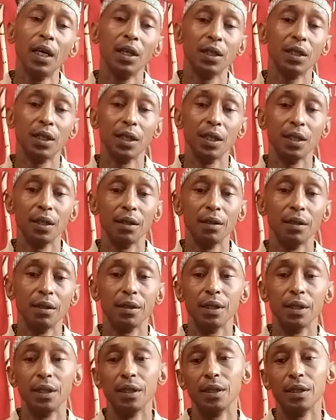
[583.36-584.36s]

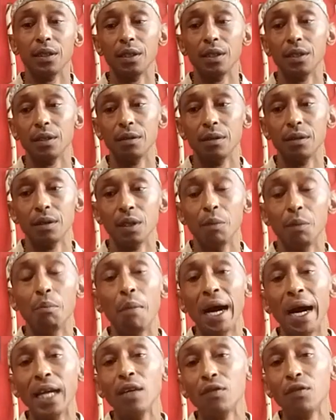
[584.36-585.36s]
the
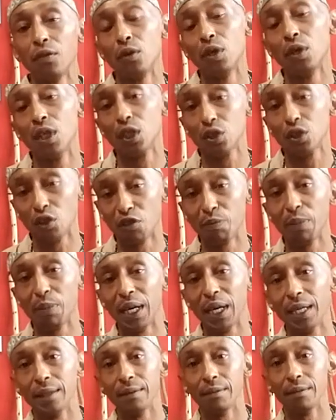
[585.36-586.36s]
mindfulness of
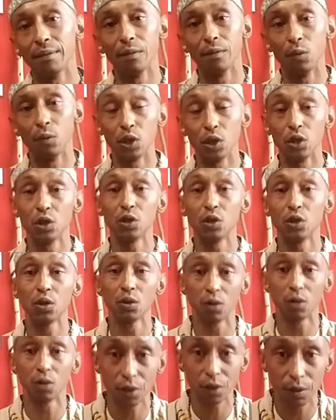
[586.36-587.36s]
pain, which is
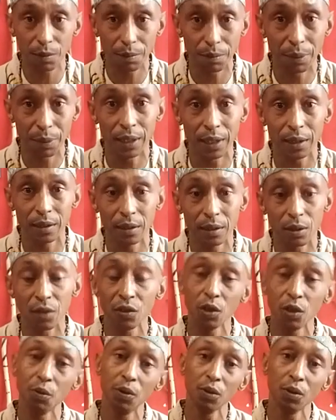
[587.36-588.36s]
truth, but you have
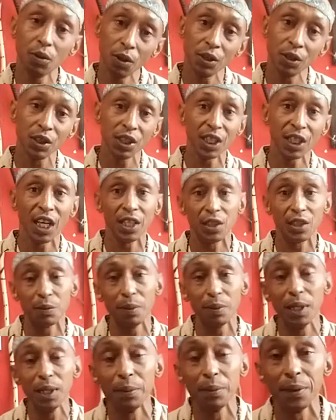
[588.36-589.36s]
to consider other
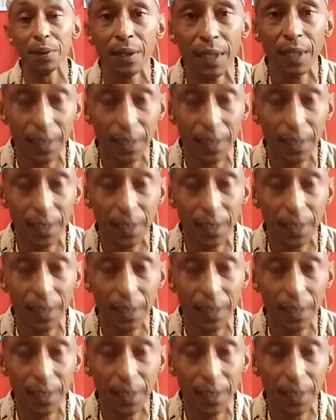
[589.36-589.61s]
people.